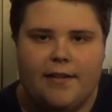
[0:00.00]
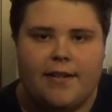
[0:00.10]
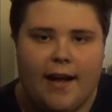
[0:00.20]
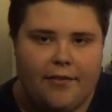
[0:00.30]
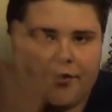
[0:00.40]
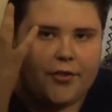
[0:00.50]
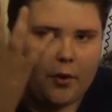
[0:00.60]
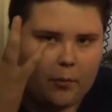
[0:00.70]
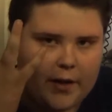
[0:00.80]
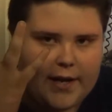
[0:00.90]
it's got
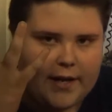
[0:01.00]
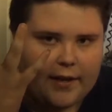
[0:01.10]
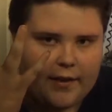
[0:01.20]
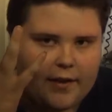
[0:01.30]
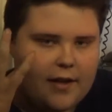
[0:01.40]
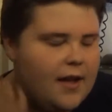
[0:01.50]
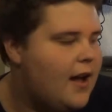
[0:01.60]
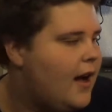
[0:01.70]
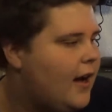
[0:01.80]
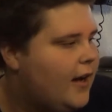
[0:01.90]
3
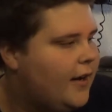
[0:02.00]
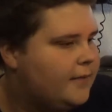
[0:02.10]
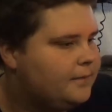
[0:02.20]
LED